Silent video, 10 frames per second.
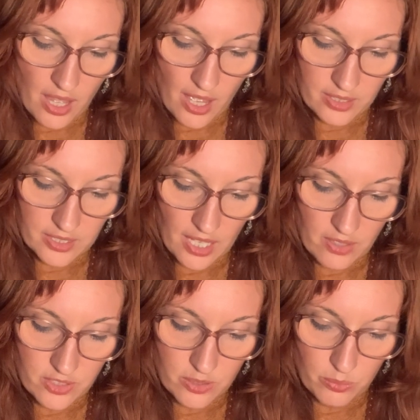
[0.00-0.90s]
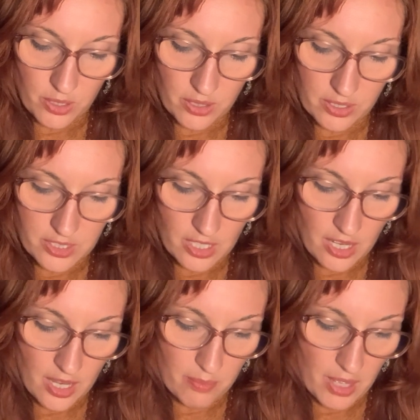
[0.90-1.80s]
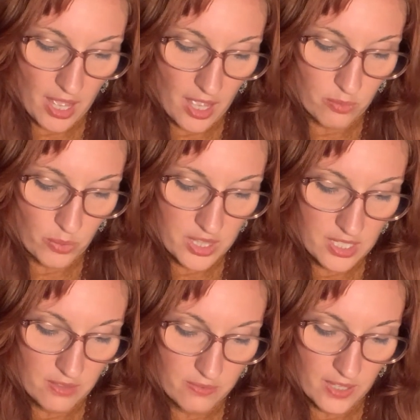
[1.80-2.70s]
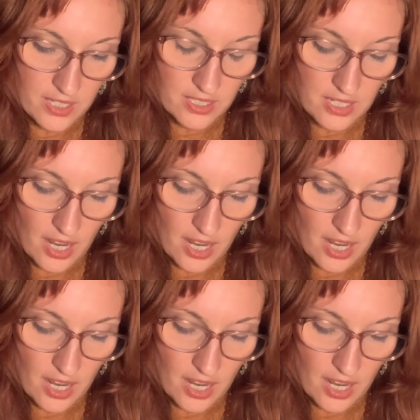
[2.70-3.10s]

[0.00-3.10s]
and counted with the time, and when they faded